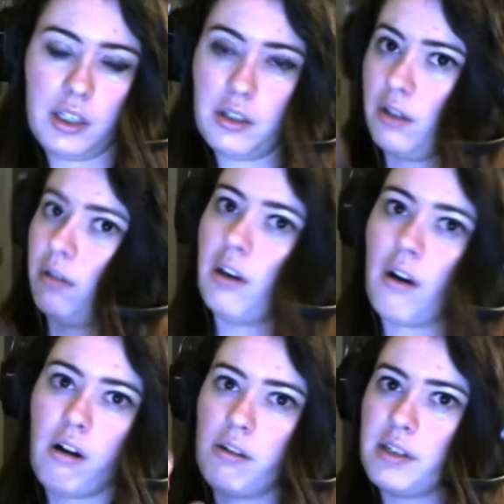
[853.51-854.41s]
Like, you're going
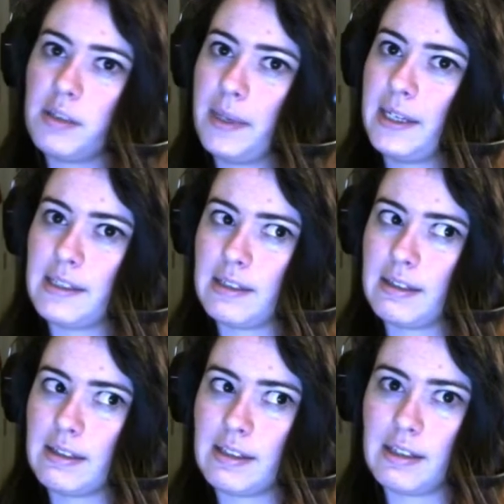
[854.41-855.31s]
to all these
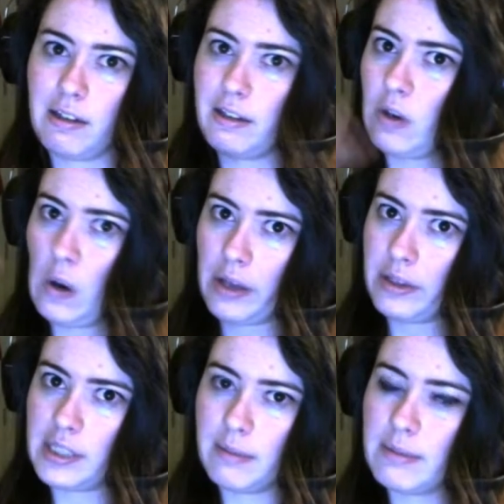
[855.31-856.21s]
places, you're going to do all
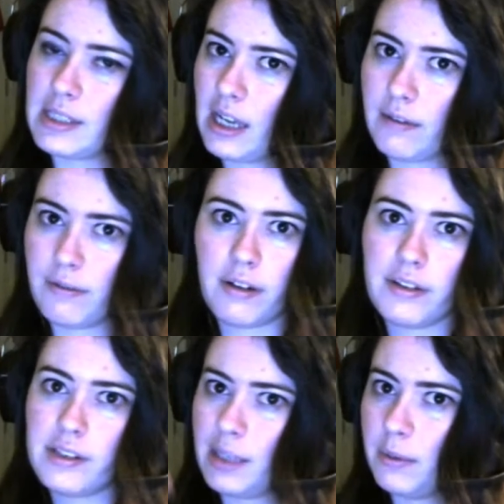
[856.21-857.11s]
the same stuff,
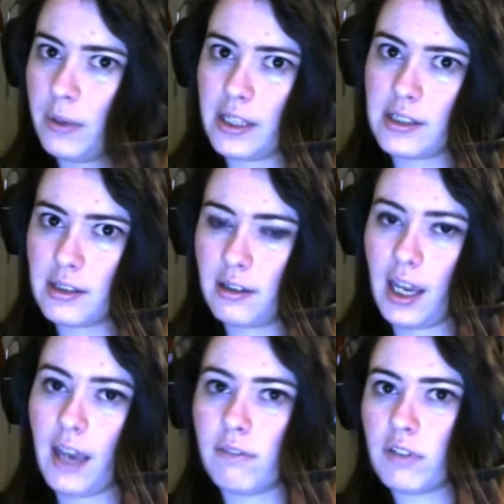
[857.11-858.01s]
all the same quests
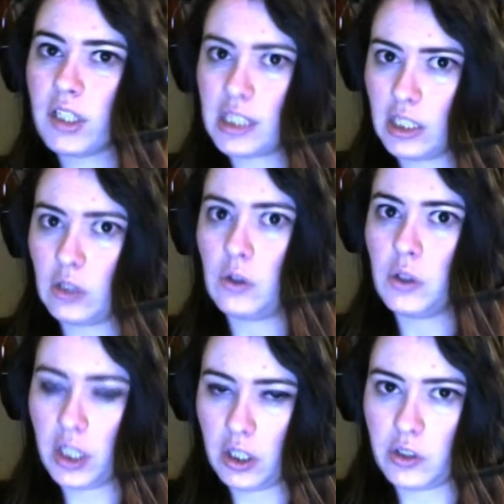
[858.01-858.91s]
on every
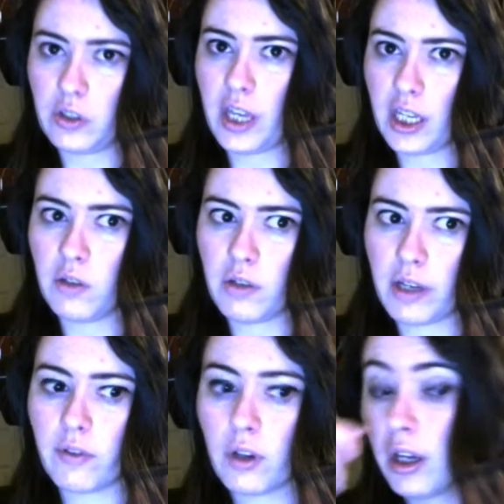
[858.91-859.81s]
single character that you
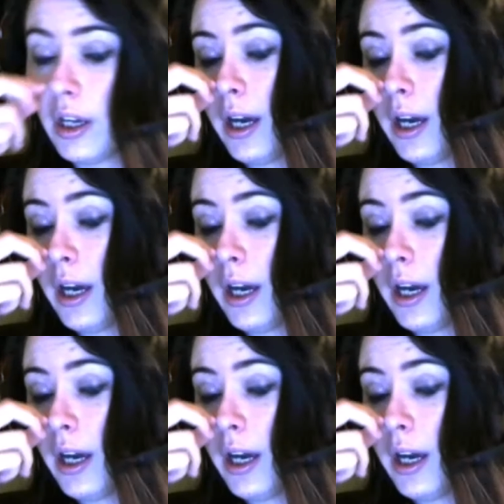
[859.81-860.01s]
level.